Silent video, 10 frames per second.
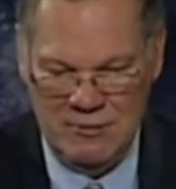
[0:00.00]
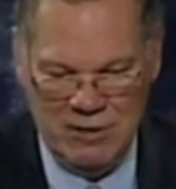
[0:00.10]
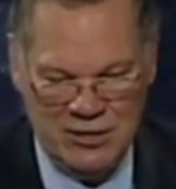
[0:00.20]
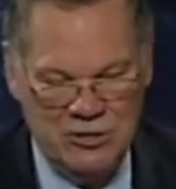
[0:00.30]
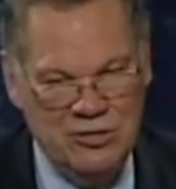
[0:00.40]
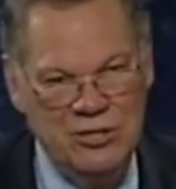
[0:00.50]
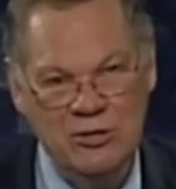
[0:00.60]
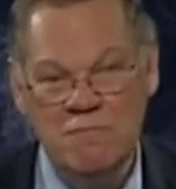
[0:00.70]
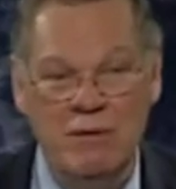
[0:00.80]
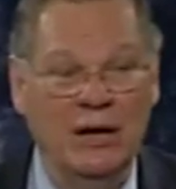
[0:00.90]
Because you see,
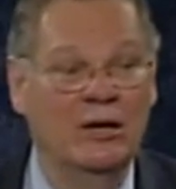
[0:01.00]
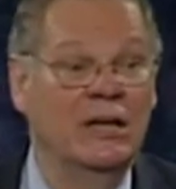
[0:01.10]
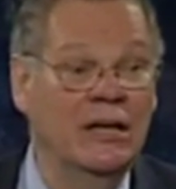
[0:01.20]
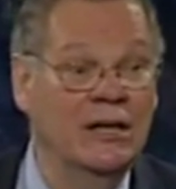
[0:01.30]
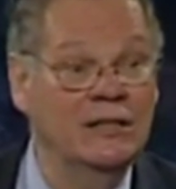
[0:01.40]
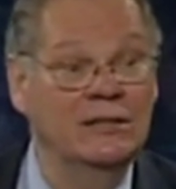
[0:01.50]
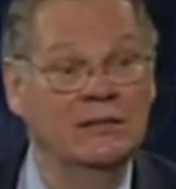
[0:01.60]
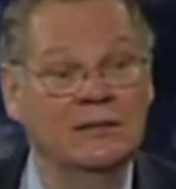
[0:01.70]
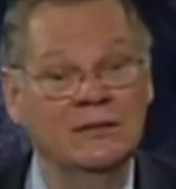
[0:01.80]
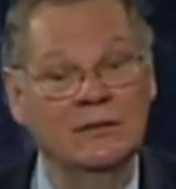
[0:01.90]
you better get it.
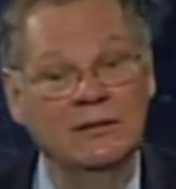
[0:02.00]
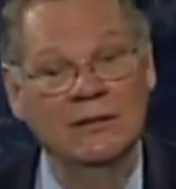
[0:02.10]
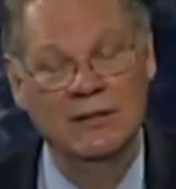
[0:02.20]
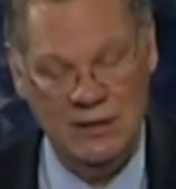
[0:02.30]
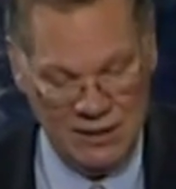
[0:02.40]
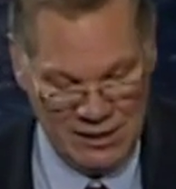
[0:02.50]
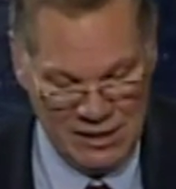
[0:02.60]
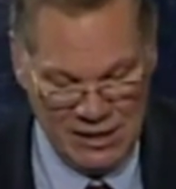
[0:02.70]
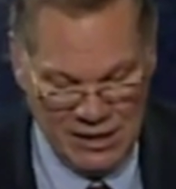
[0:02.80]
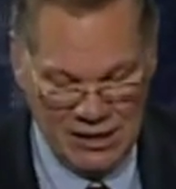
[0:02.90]

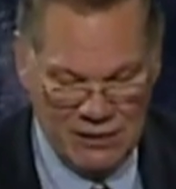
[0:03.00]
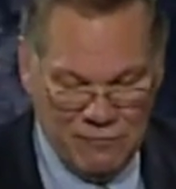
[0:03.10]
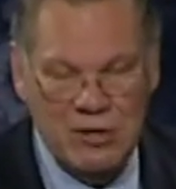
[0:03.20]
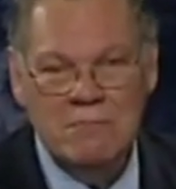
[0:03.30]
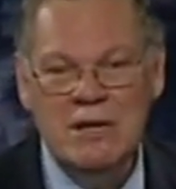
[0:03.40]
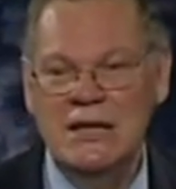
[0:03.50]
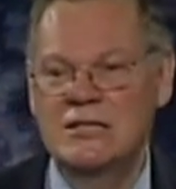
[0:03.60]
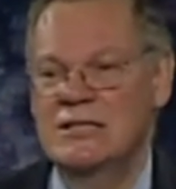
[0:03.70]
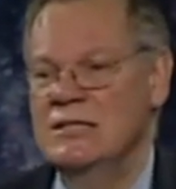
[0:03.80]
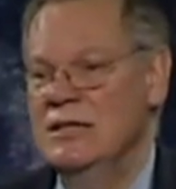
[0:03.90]
If you
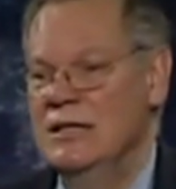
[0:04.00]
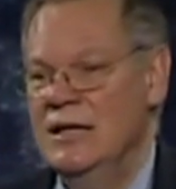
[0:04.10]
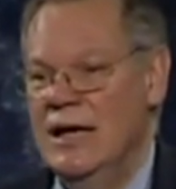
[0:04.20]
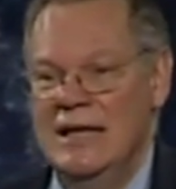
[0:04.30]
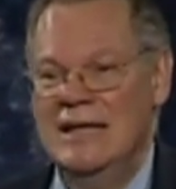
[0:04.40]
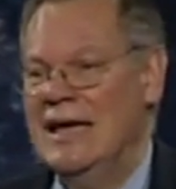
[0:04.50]
miss and